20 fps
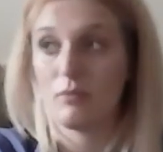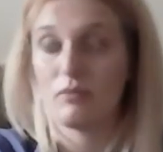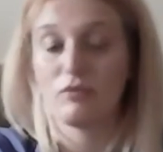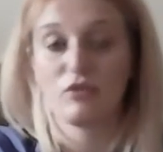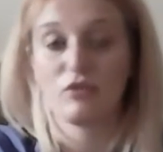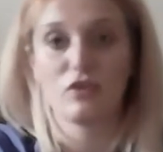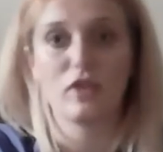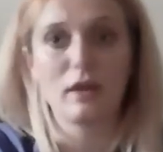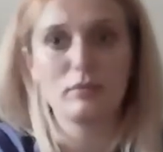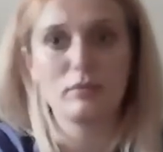
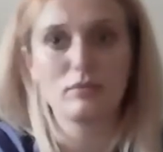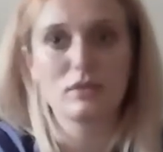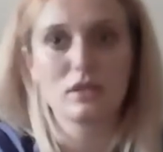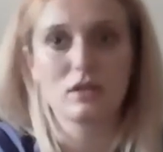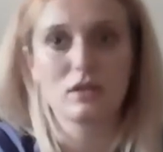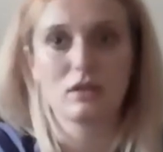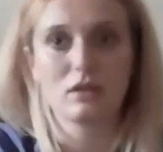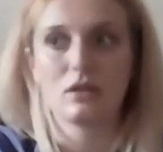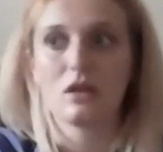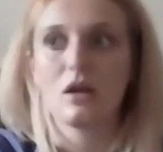for them
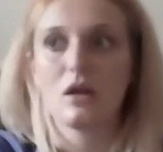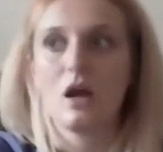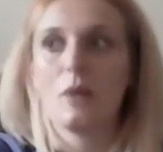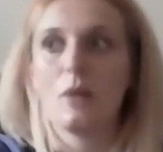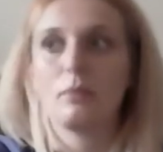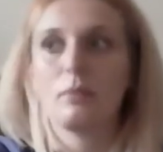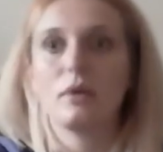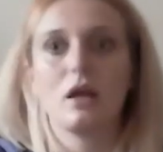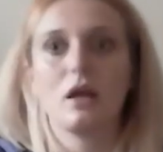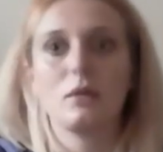to
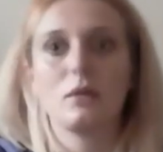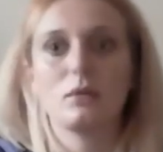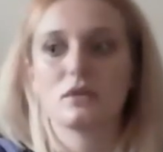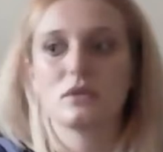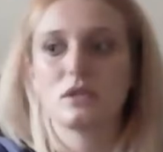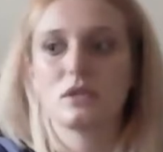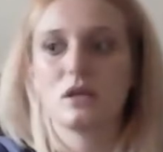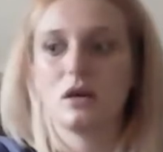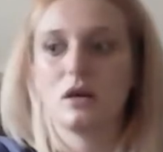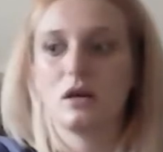be able
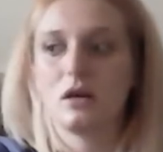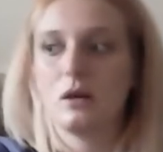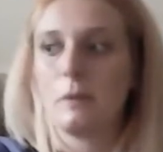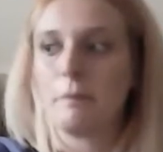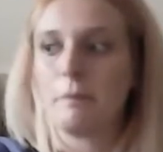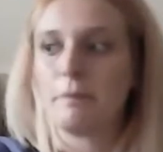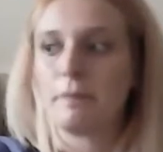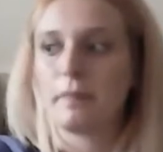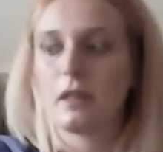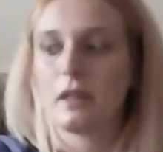to
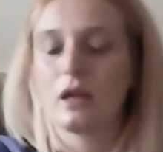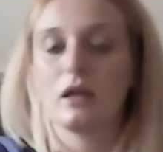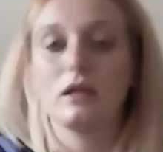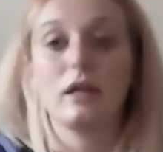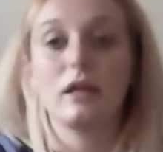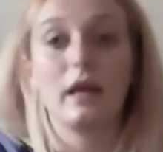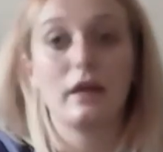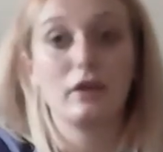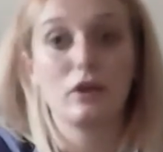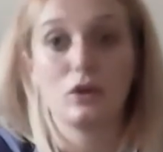
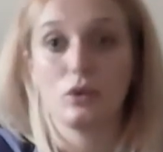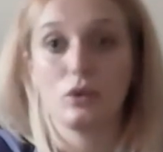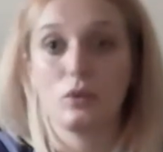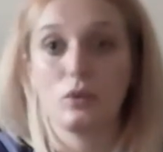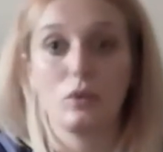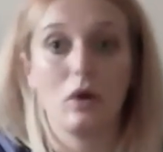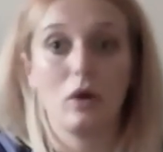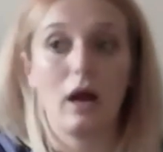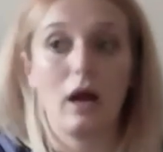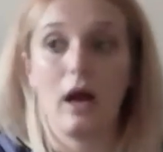let
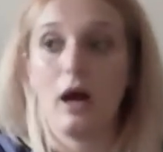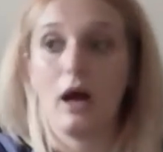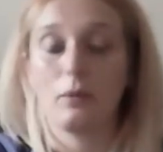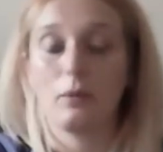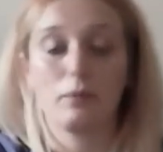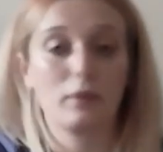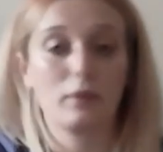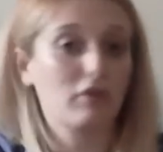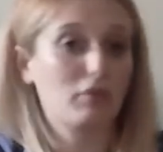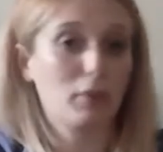you
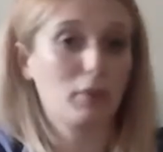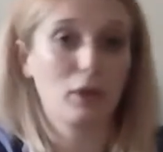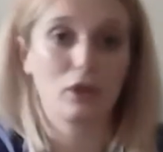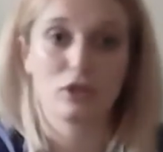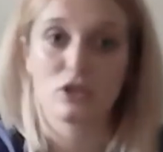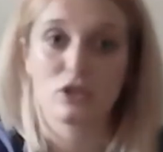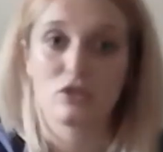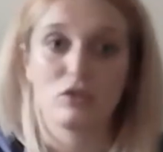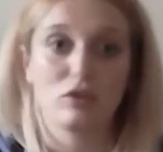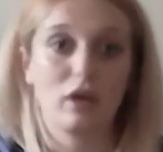help give
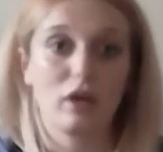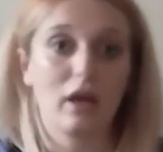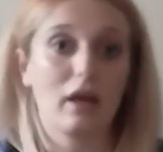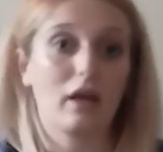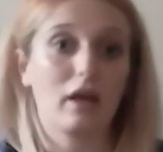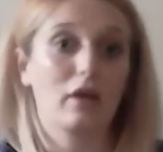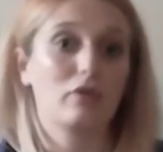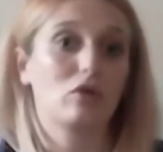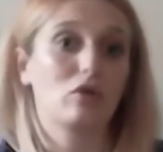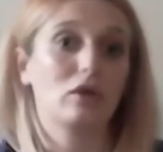personal
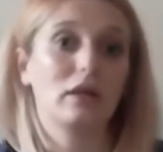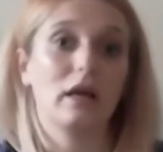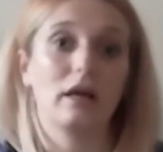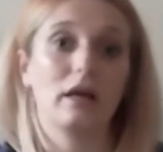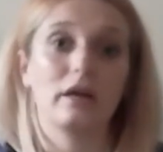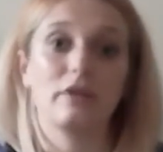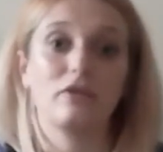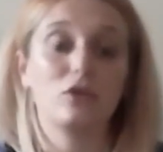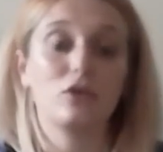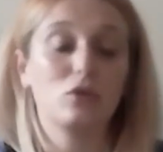care, or
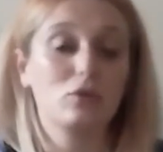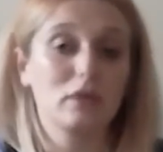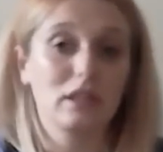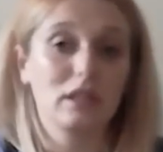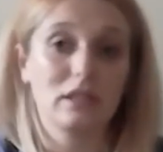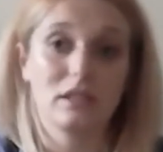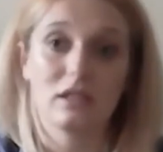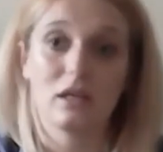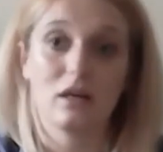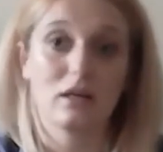if you
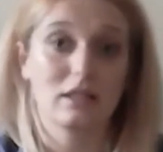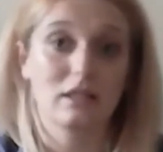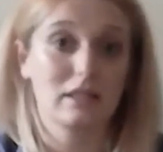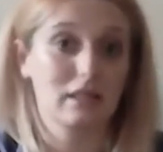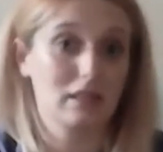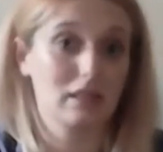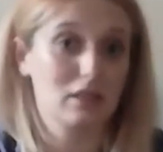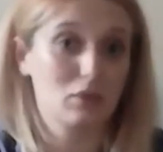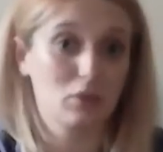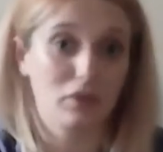need to
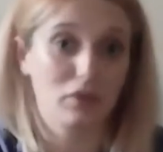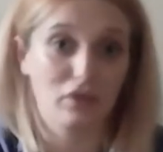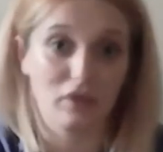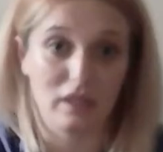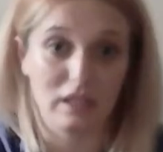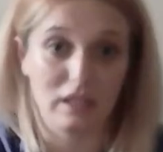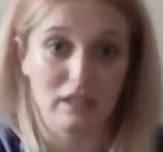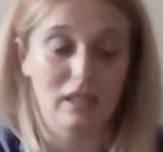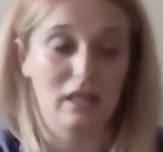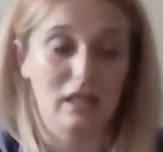assist with
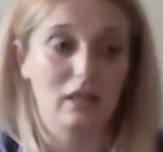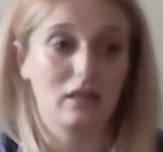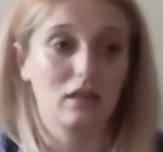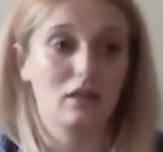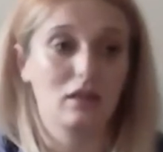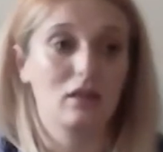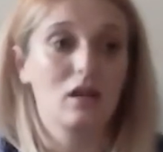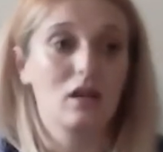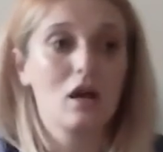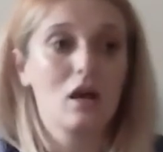feeding.
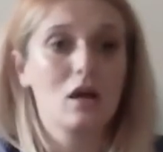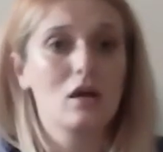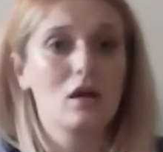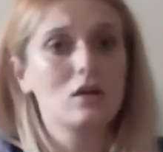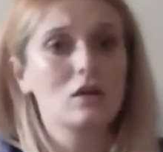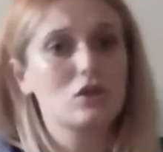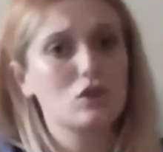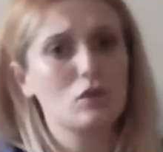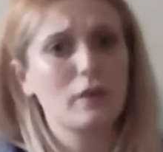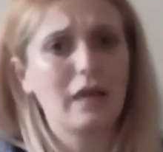And
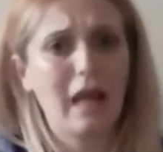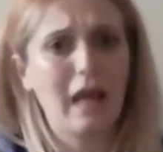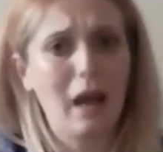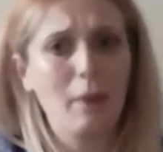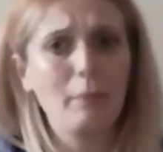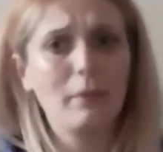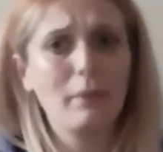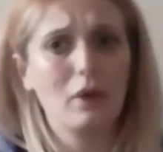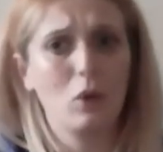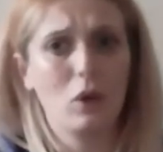so it
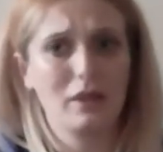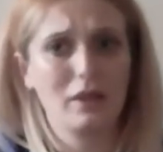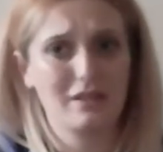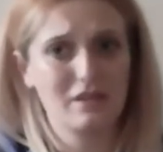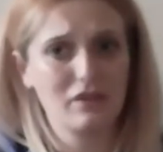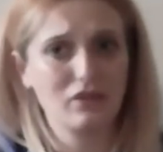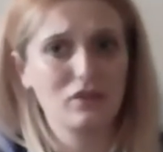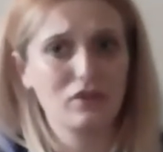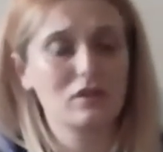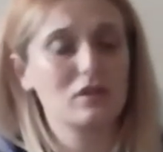can be quite
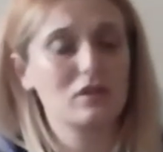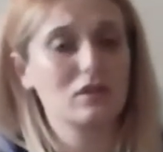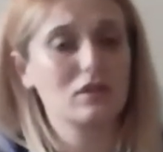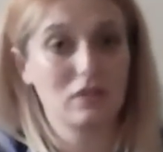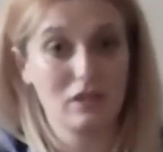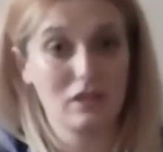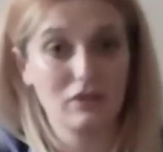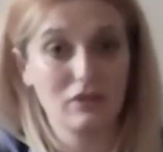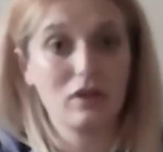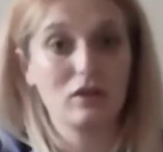difficult
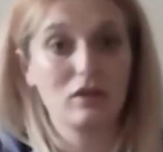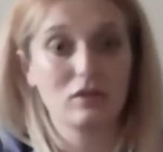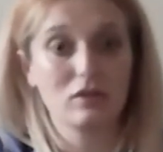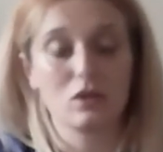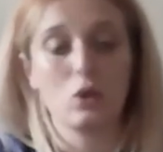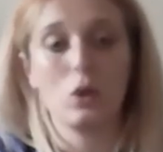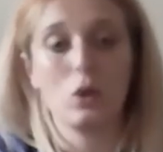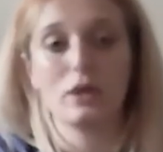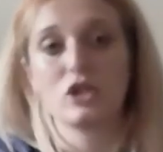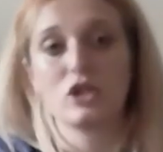
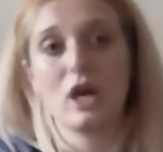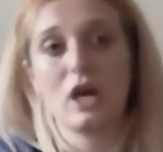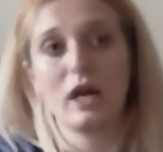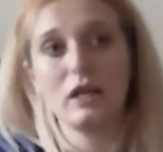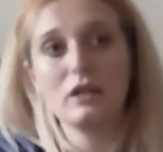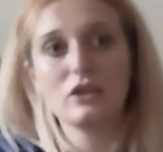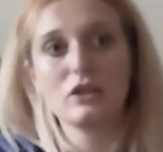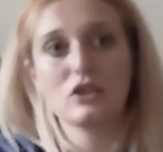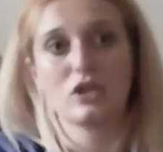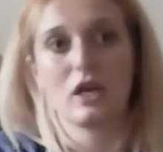and quite
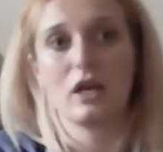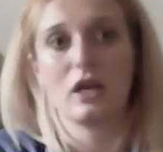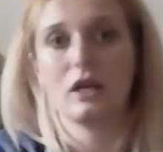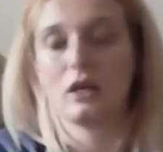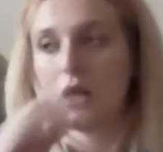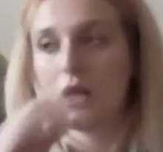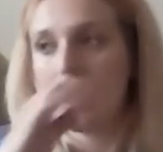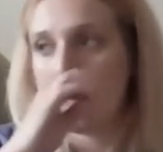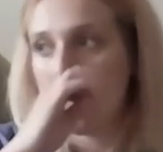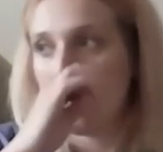
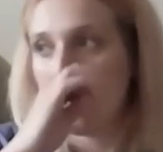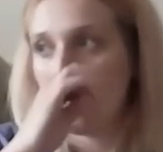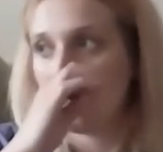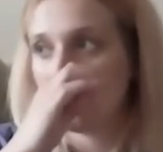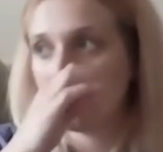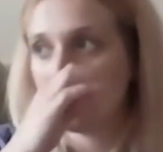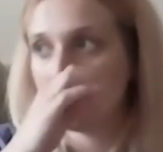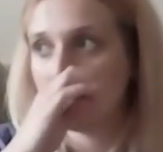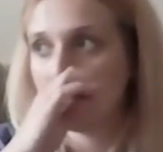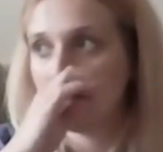challenging.
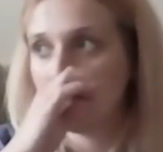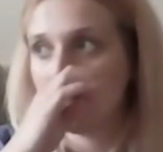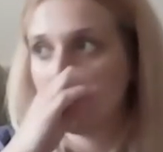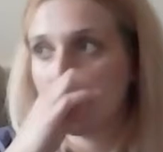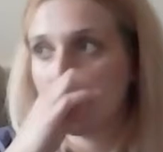And